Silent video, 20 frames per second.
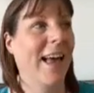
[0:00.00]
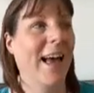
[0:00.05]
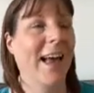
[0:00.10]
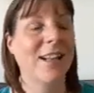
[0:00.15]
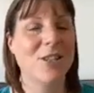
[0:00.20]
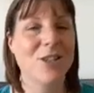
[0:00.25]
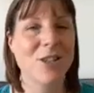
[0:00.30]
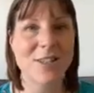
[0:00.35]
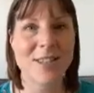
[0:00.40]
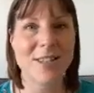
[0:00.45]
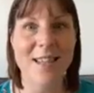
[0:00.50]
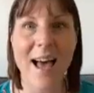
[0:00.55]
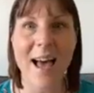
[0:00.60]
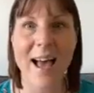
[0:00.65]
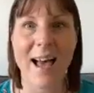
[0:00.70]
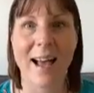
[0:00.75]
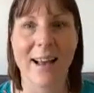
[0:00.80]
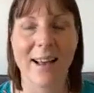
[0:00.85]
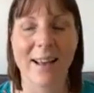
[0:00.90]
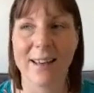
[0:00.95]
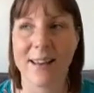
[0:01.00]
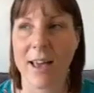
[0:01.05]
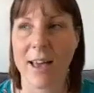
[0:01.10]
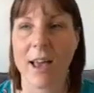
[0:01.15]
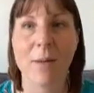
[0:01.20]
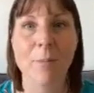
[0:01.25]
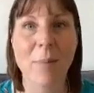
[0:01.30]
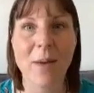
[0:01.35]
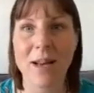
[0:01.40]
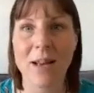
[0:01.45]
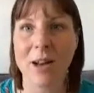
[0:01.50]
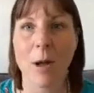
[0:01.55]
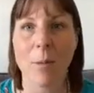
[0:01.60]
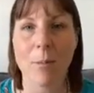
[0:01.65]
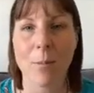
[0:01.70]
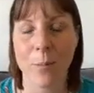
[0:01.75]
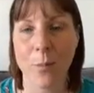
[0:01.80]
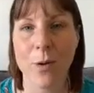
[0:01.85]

And just that, a bit like